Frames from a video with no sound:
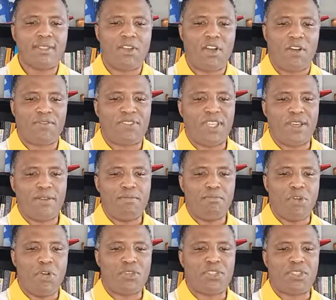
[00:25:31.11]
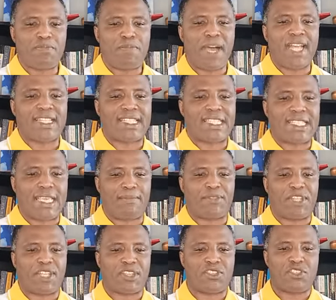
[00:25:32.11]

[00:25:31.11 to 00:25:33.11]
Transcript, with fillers: of the most part skeptics.